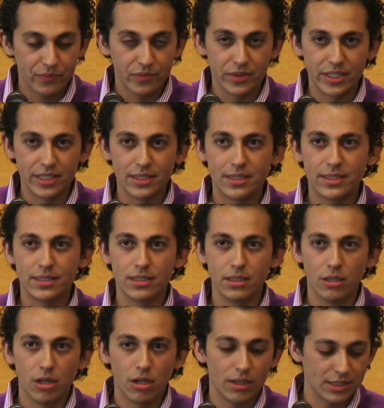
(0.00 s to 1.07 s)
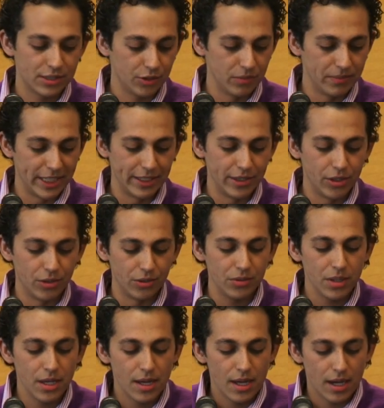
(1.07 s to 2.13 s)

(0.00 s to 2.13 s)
This law, as you may know,